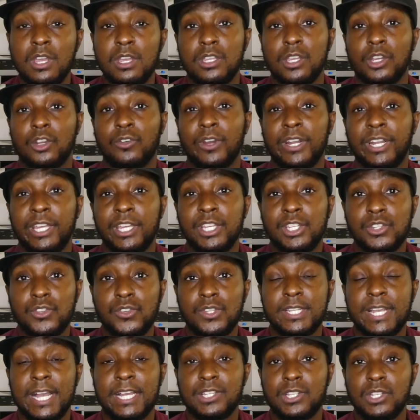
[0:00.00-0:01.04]
Your credit history
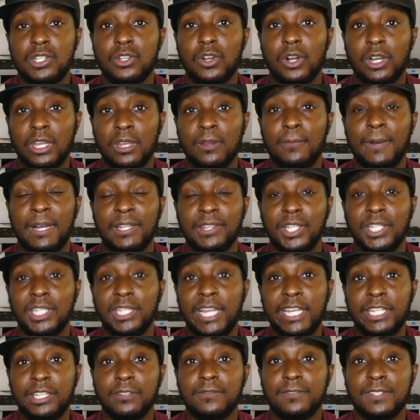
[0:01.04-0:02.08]
is actually talking about the
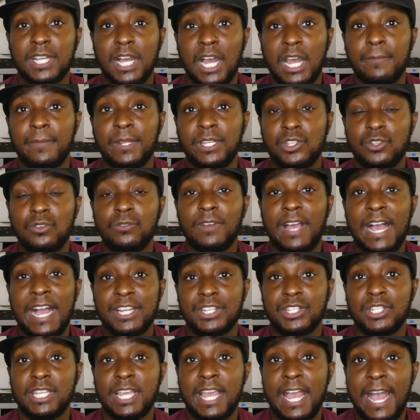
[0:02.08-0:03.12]
length of time that you've
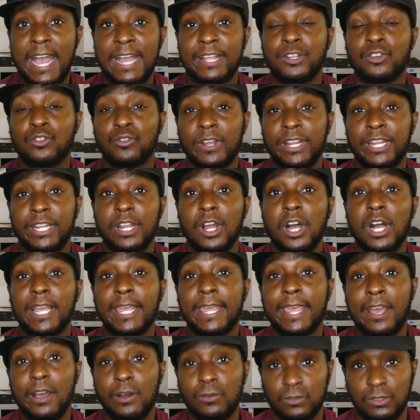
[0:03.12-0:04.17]
actually had credit
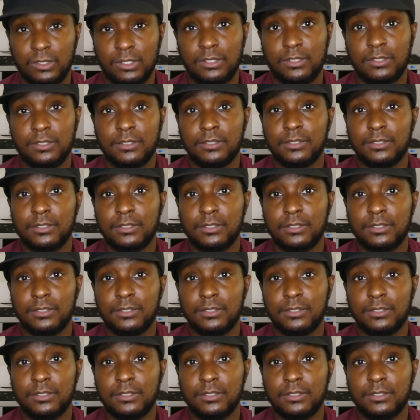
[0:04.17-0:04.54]
accounts.